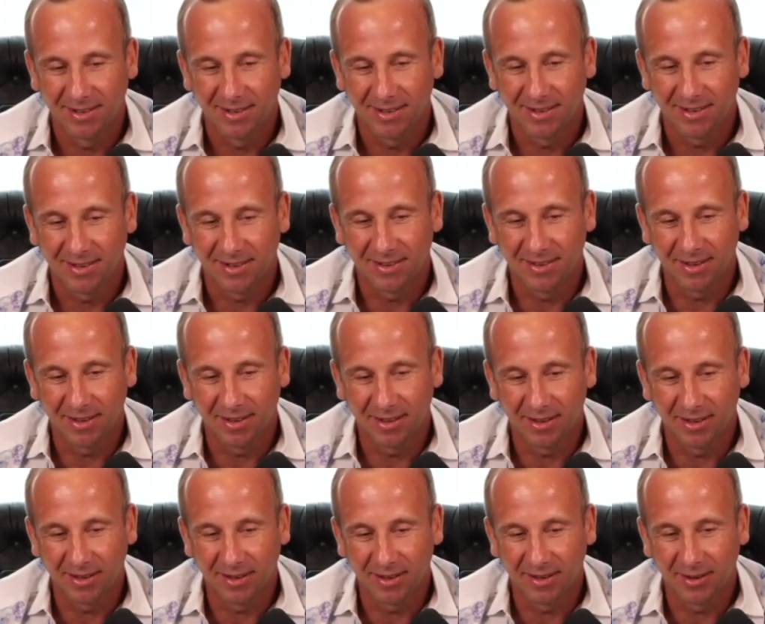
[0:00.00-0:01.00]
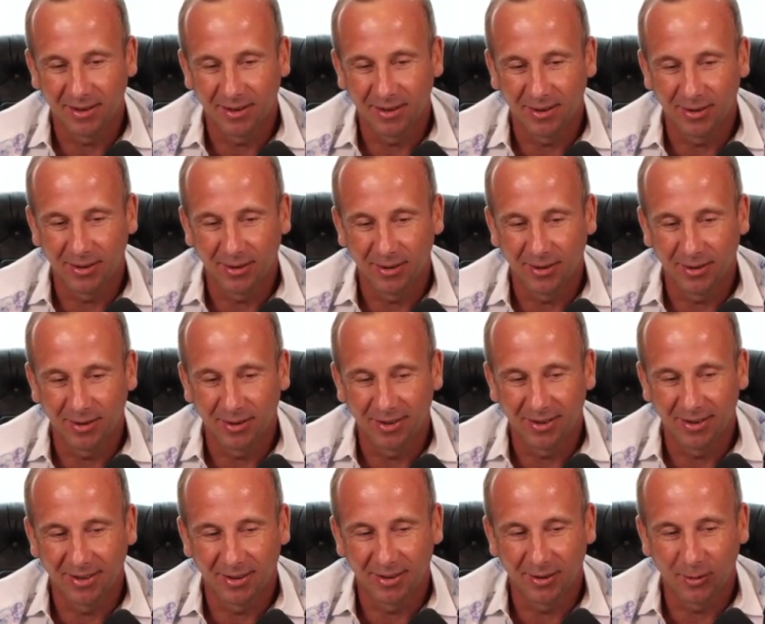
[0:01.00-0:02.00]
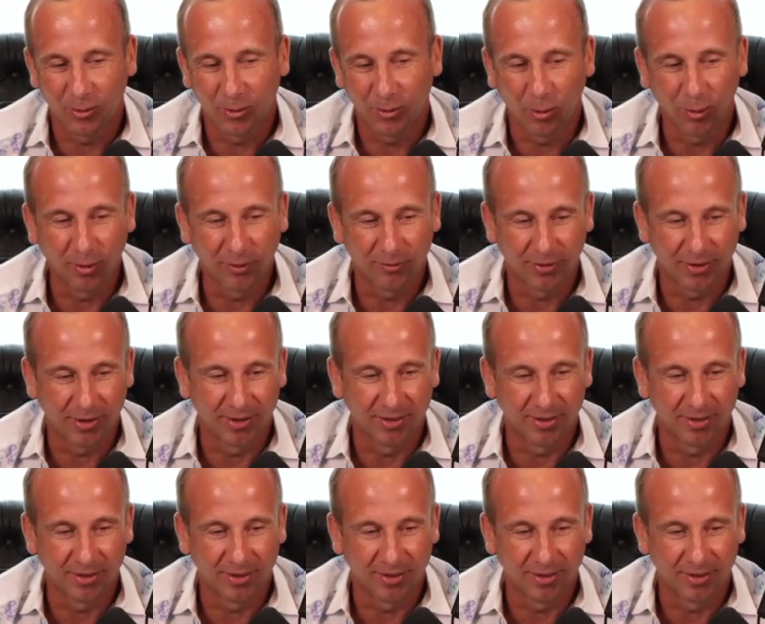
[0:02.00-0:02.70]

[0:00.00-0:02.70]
the all of it.